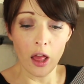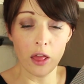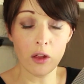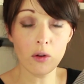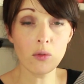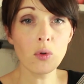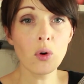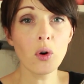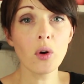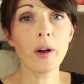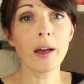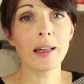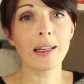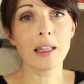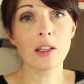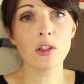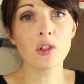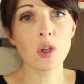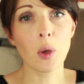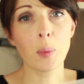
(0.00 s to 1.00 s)
the rug
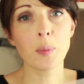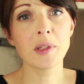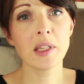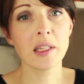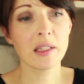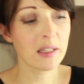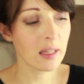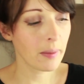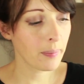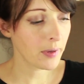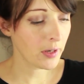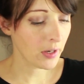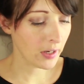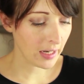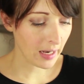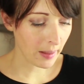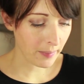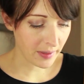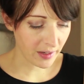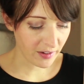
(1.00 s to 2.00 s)
and it stops it slipping
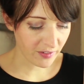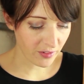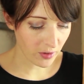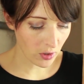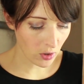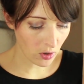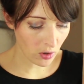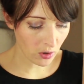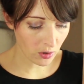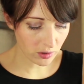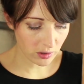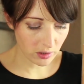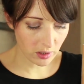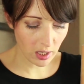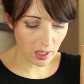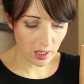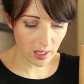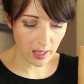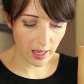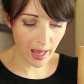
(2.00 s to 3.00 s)
on laminate
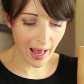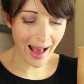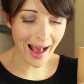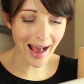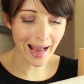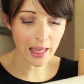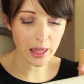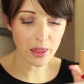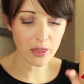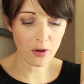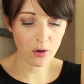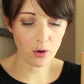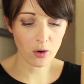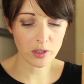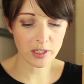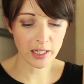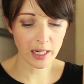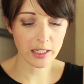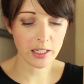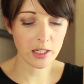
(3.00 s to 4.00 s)
floors. I
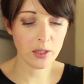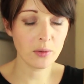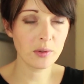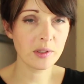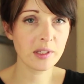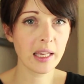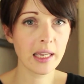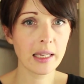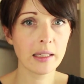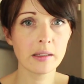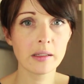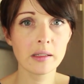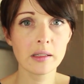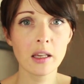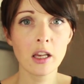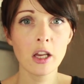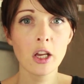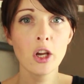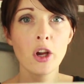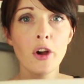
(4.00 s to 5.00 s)
thought I'd use
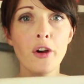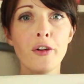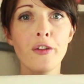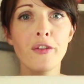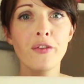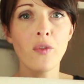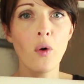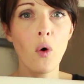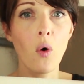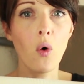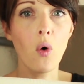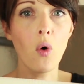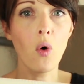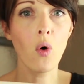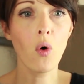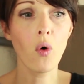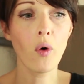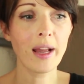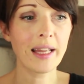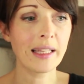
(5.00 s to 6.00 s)
this
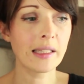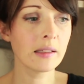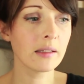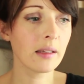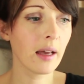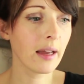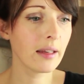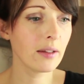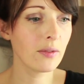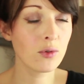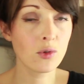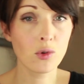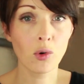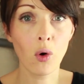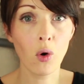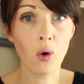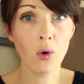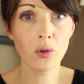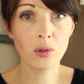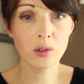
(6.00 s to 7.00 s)
for inside of
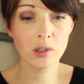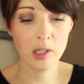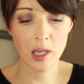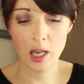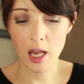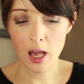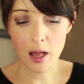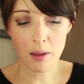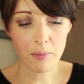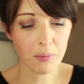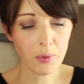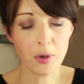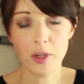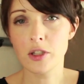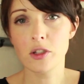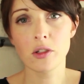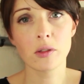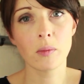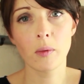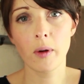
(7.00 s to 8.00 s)
drawers, but
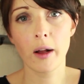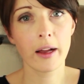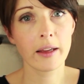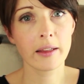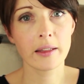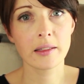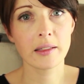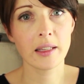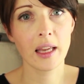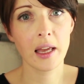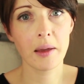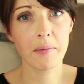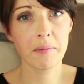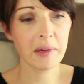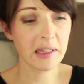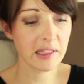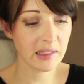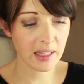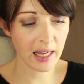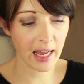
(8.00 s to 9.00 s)
it doesn't work the
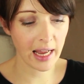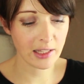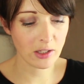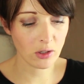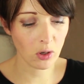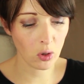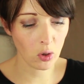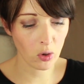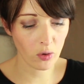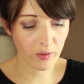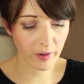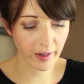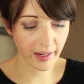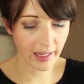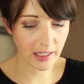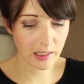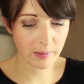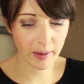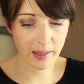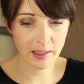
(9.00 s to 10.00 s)
same. It slides all over and gets